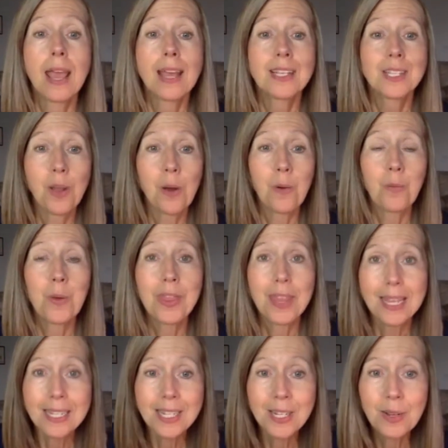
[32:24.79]
So with
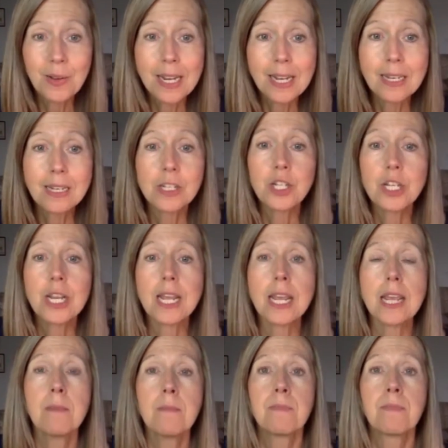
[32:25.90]
this student,
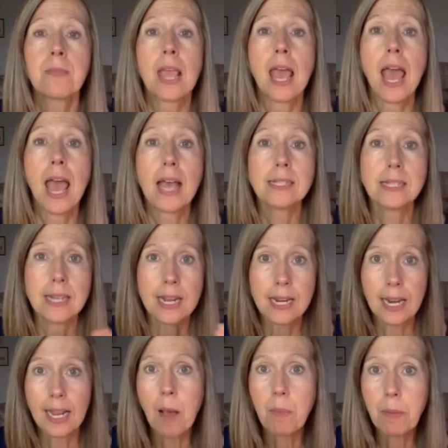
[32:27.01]
she has done
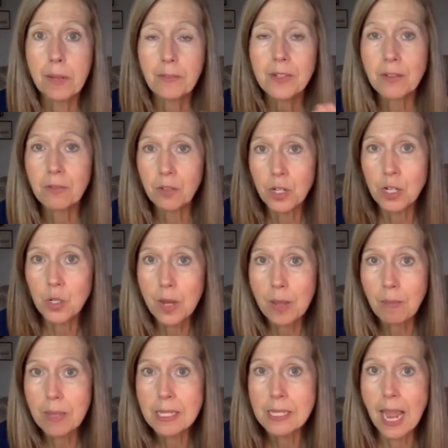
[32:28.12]
a couple of different
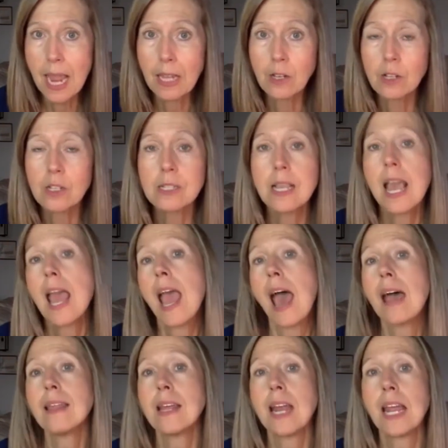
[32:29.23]
treatment cycles,
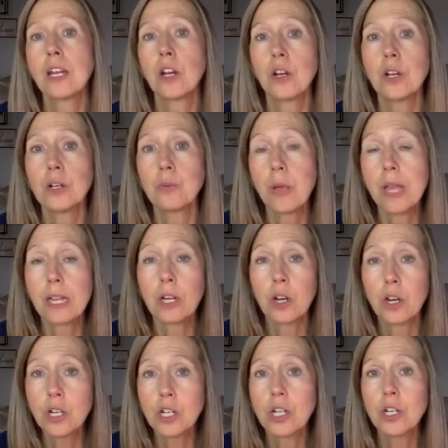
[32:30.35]
and then we
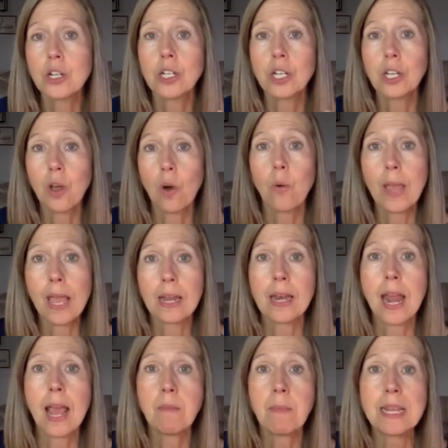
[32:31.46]
encouraged her to go in
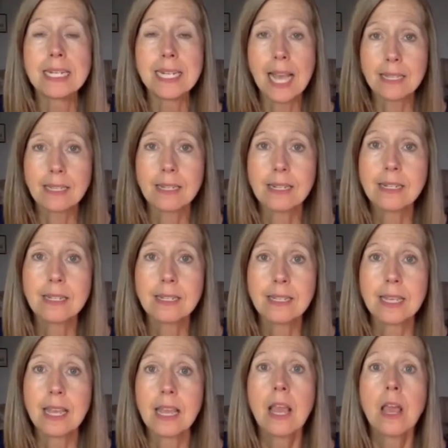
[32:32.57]
and be tested to
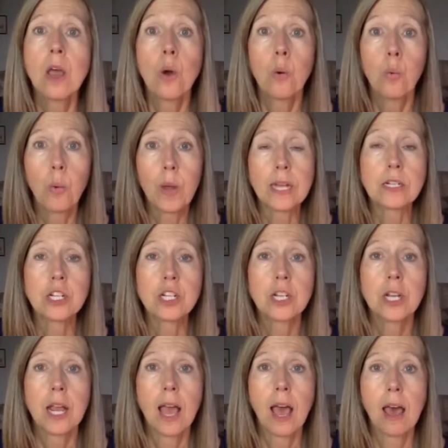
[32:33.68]
see which
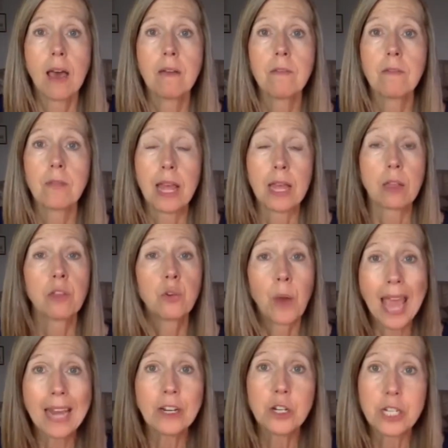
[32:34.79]
of, like through
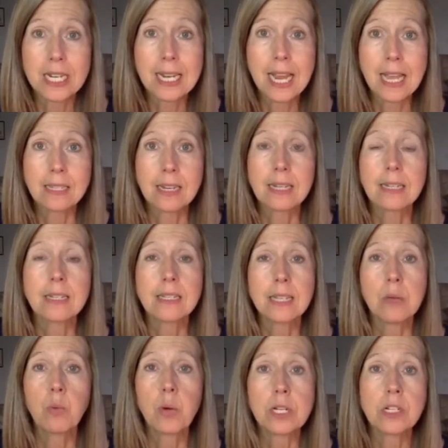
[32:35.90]
energy testing, to see
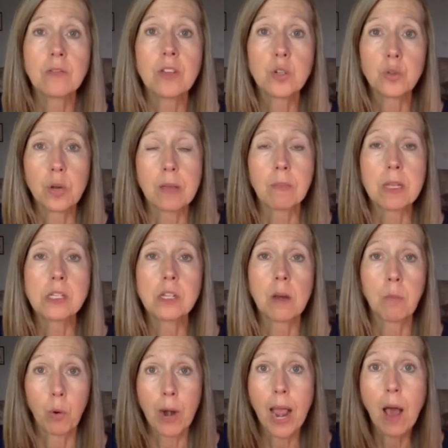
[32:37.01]
which of the treatments are
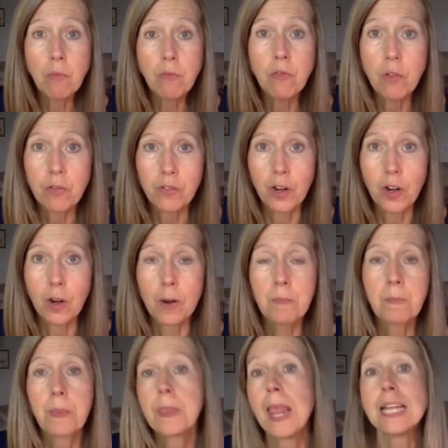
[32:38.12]
more helpful for her.
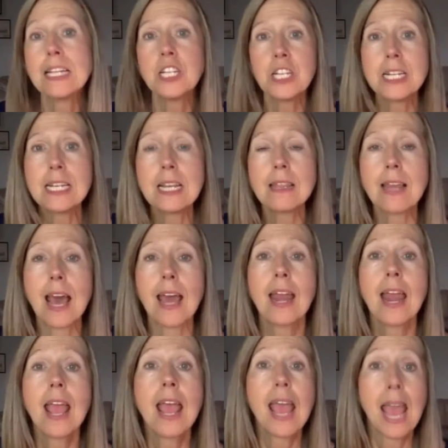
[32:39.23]
And she did that.
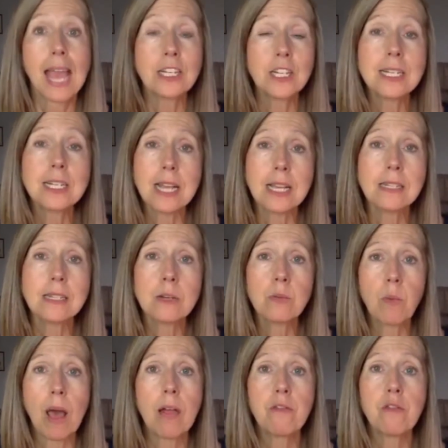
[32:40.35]
And she tested
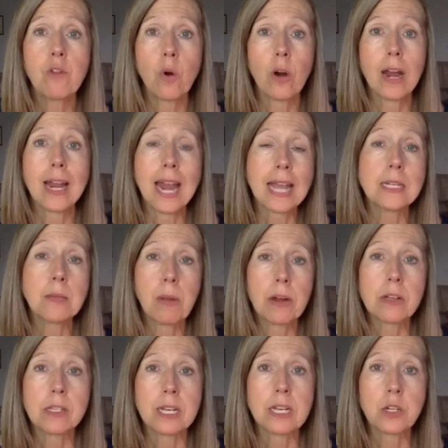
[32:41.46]
well for an
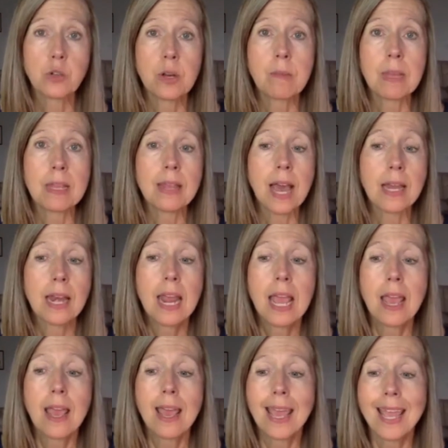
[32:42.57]
antiparasitic treatment
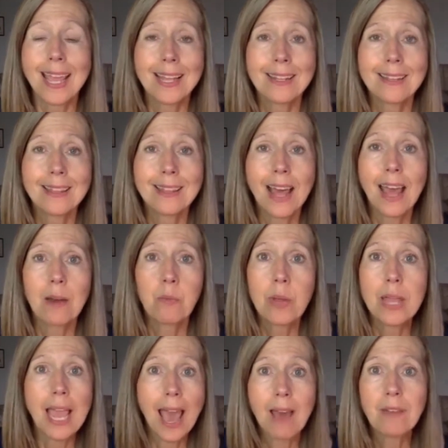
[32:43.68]
that we
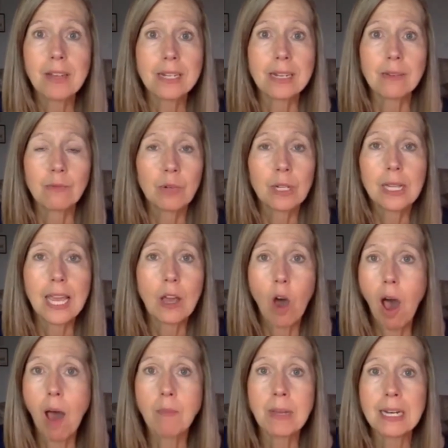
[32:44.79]
haven't really
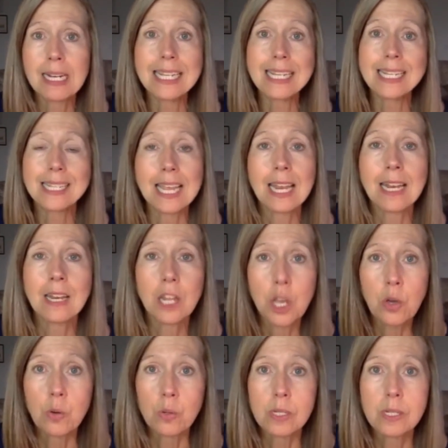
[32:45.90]
commonly seen
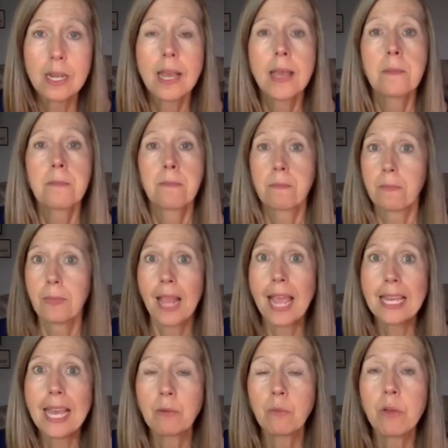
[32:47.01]
used.
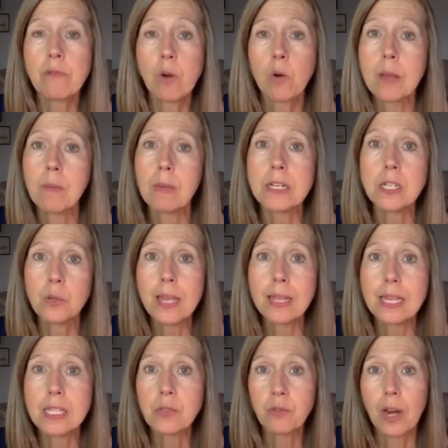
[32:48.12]
Again, we've only been doing
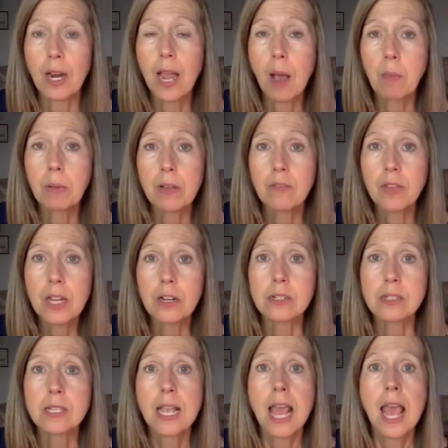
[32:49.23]
this for a couple of
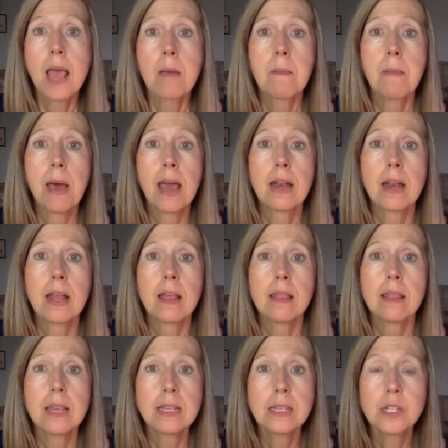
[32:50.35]
years, but
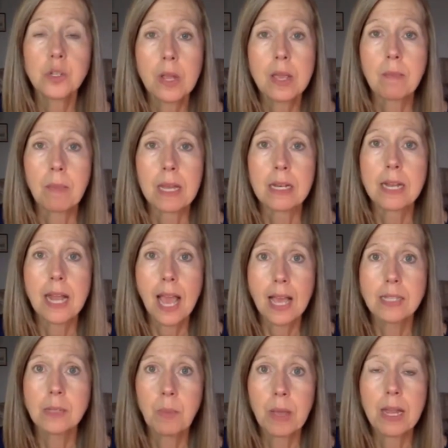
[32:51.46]
this treatment
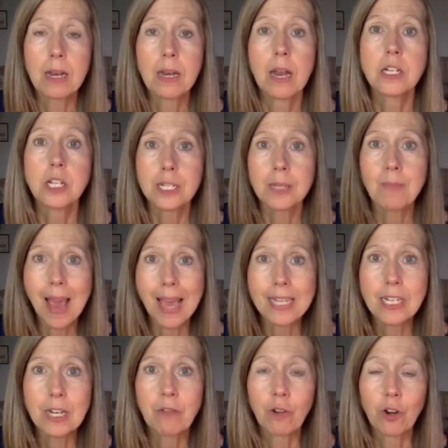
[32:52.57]
has been just
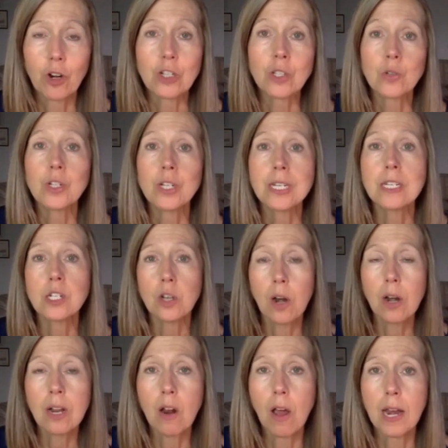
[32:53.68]
magic for her. So she
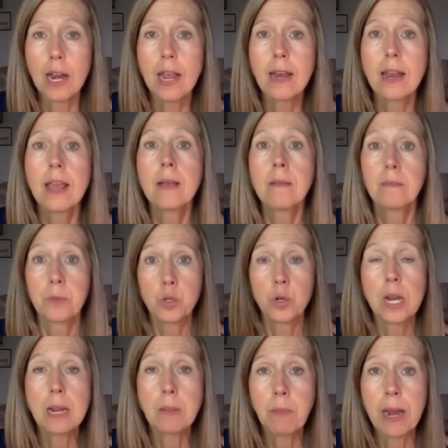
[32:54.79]
started on it,
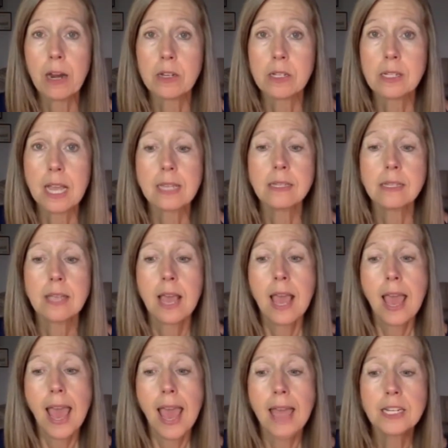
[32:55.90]
treating parasites,
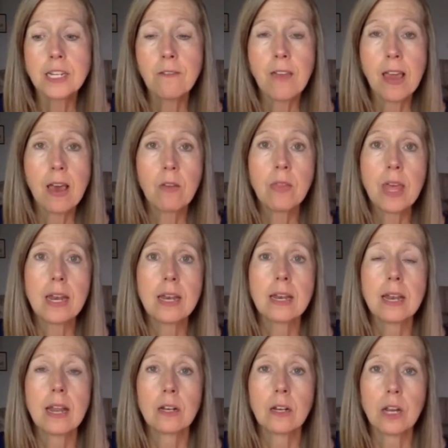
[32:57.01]
and she found that,
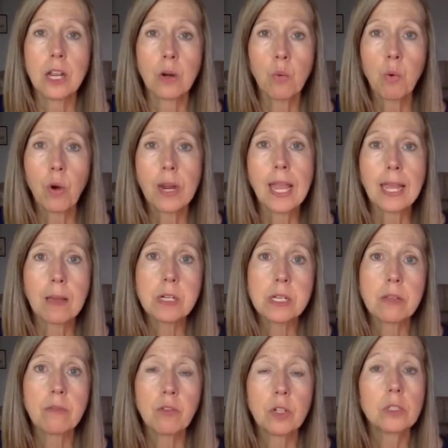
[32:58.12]
you know, working up to
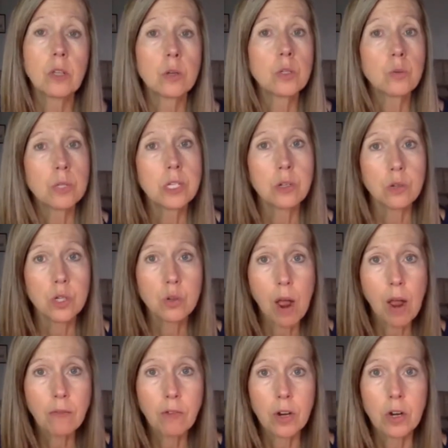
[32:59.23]
the full dose was too
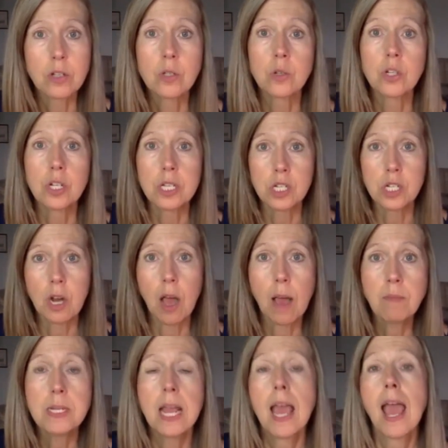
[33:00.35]
strong for her. So she
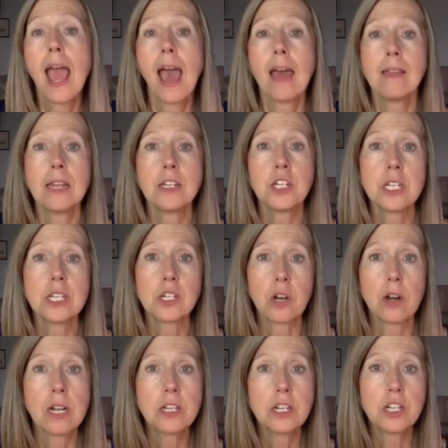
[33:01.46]
stopped, and then she
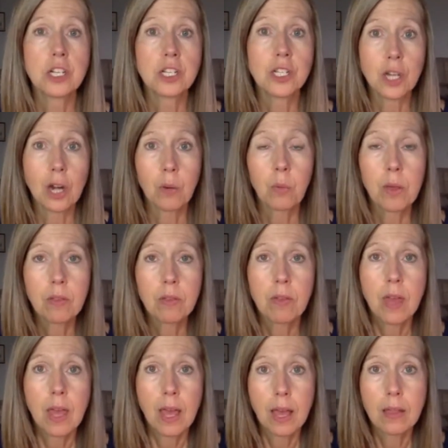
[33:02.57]
started to just start with
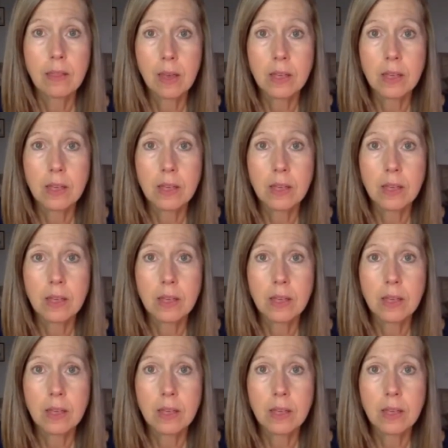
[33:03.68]
the